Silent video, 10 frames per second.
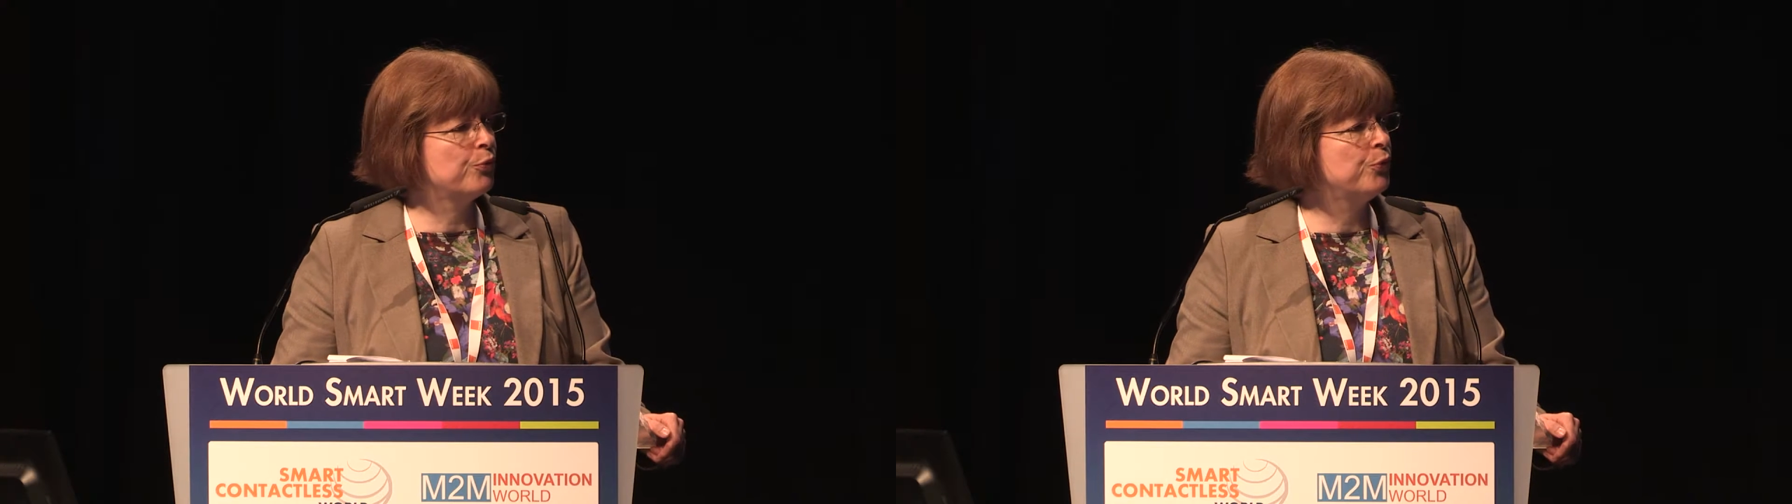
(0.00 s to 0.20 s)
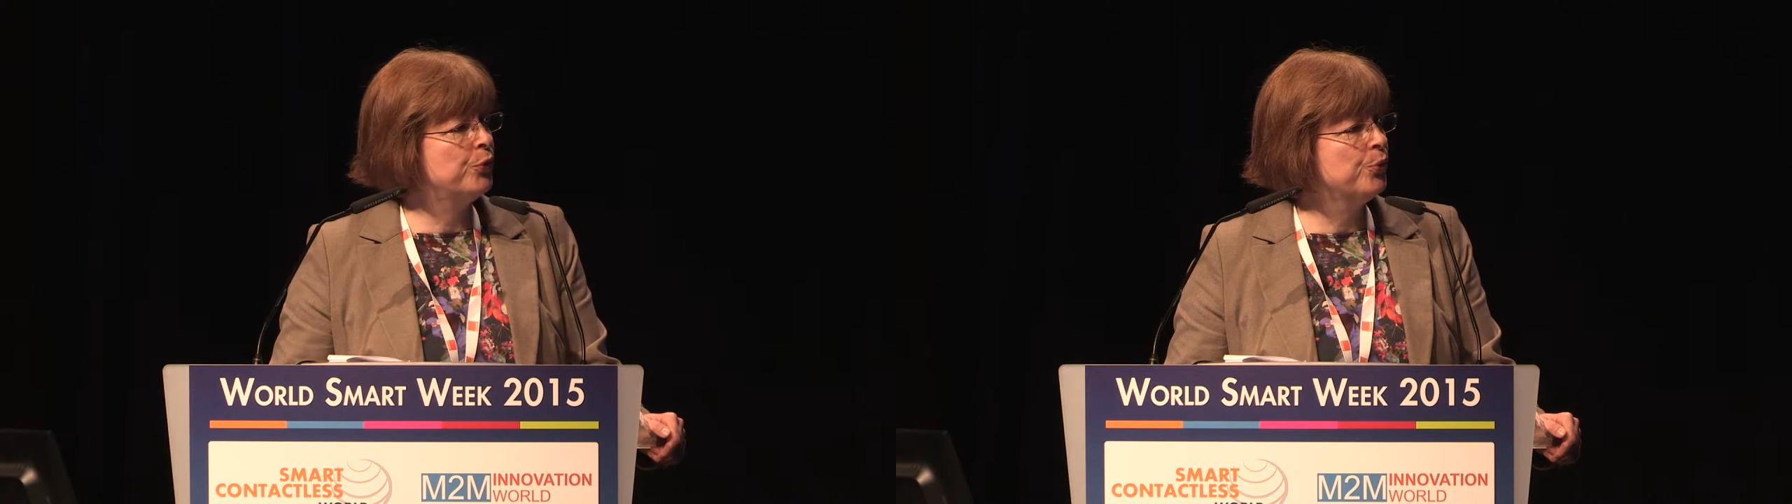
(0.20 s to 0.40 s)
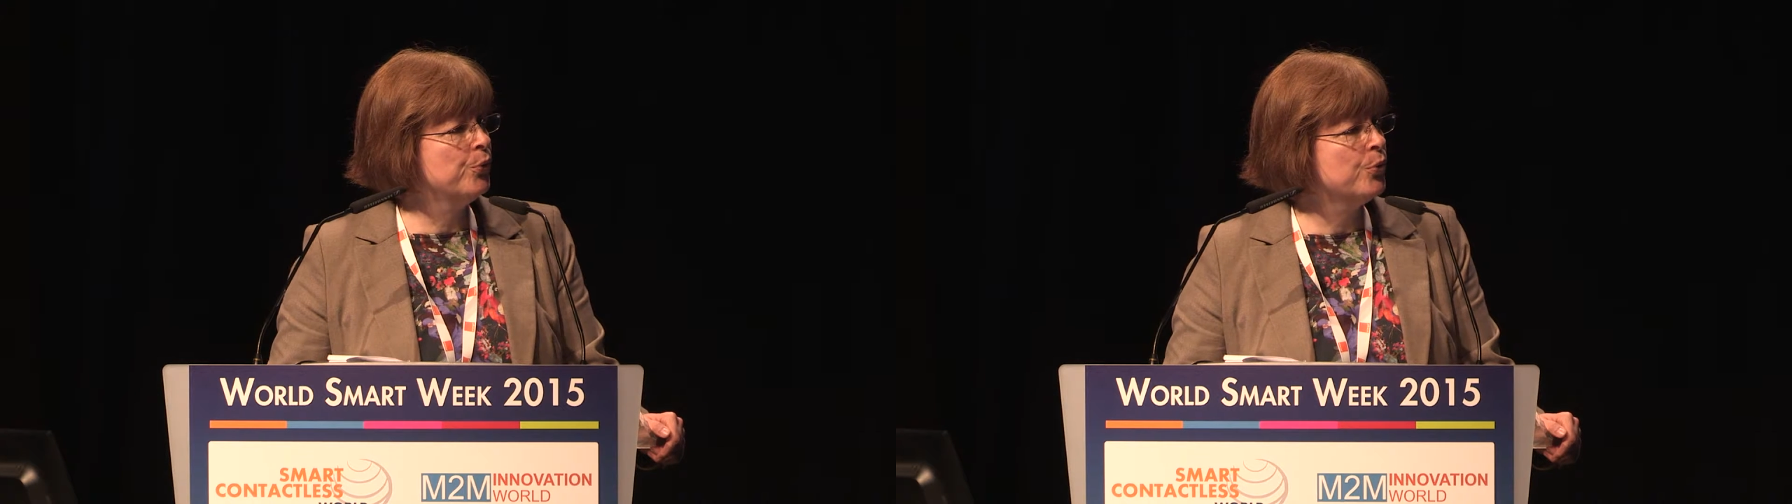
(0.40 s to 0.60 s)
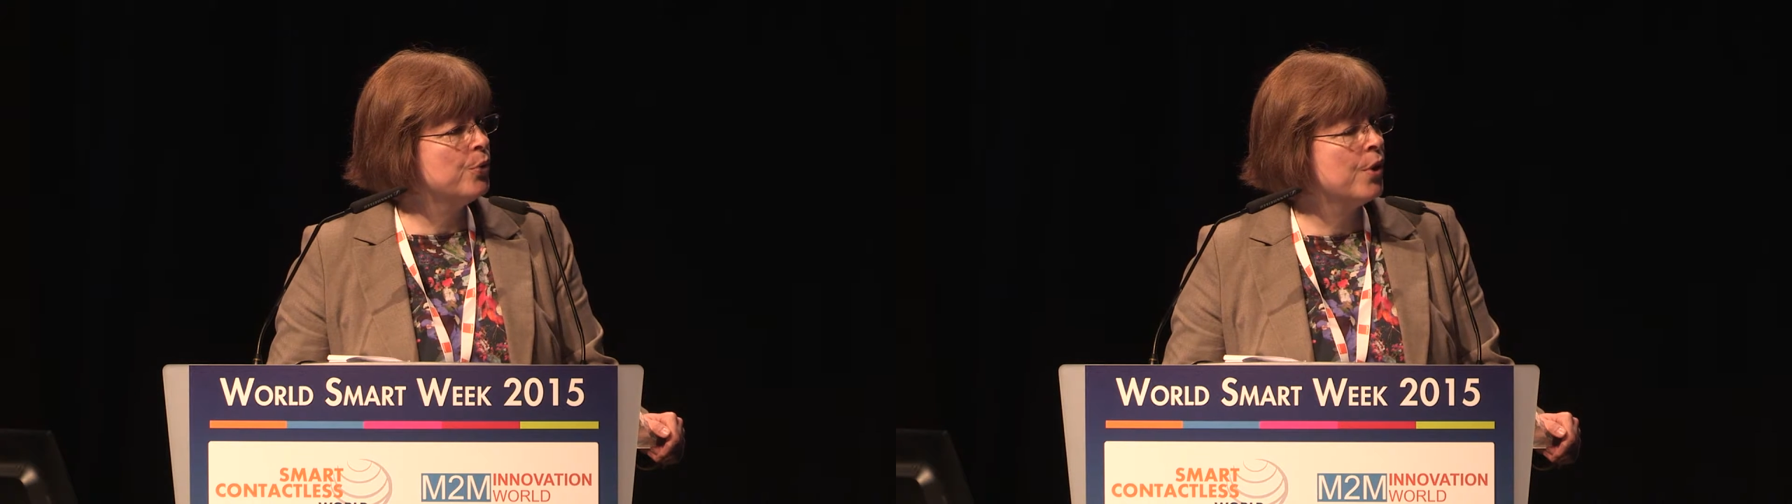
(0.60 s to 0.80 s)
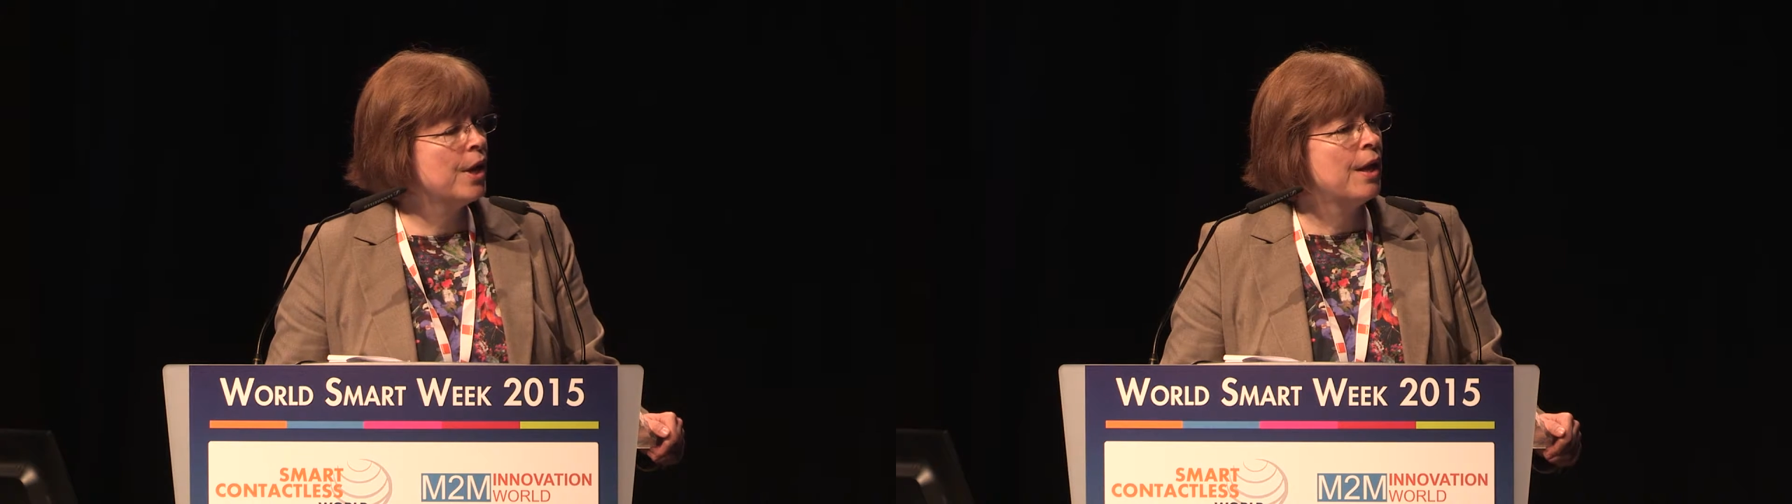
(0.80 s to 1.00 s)

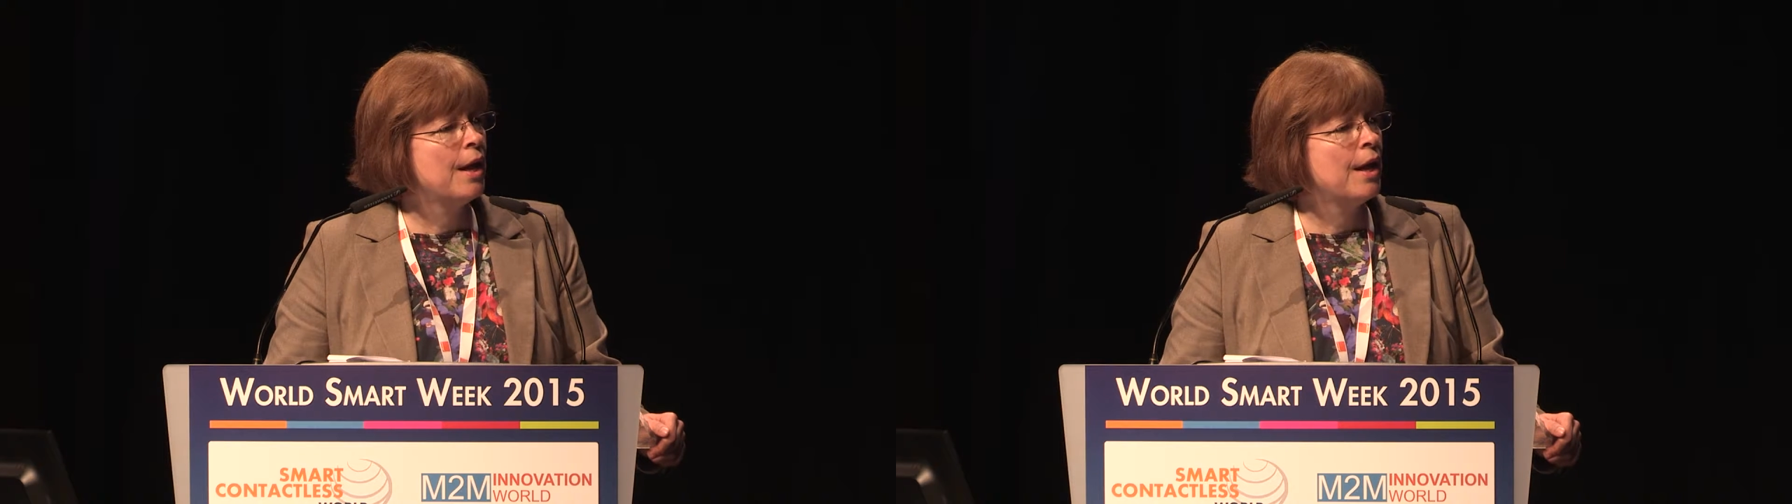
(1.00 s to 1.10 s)
view